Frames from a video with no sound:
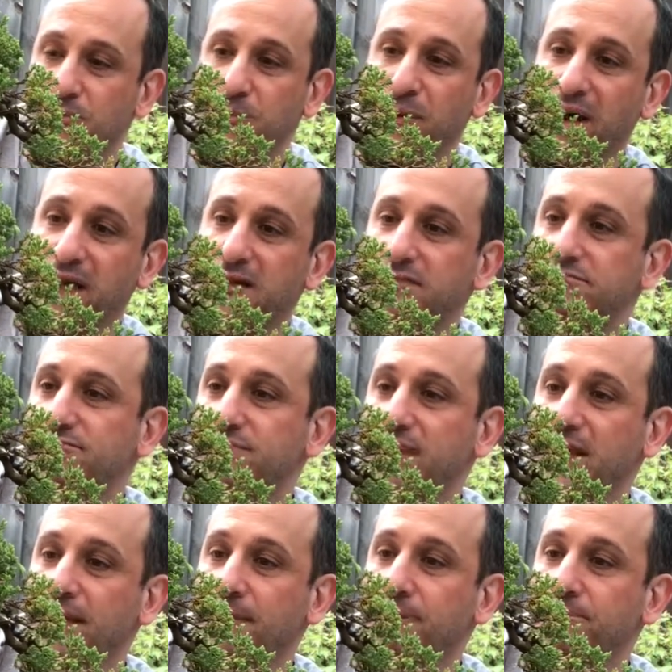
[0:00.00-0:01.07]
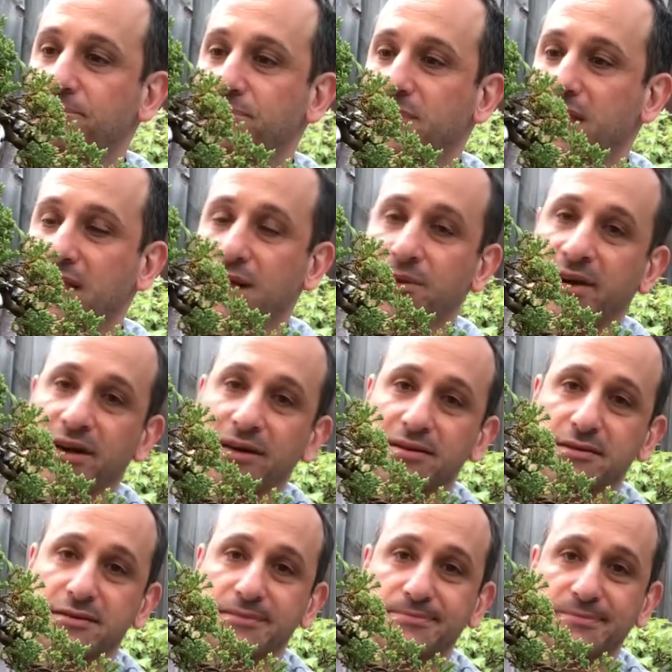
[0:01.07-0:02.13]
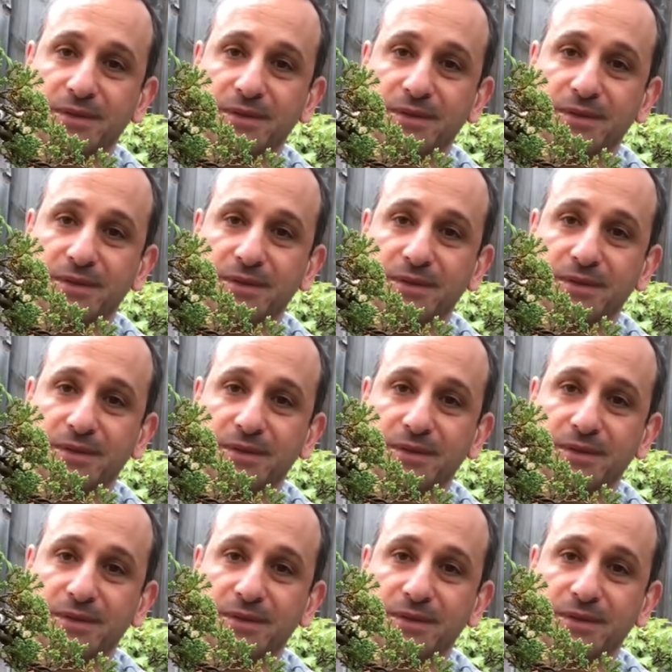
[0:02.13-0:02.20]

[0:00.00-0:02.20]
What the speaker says: But yeah. Anyway, guys,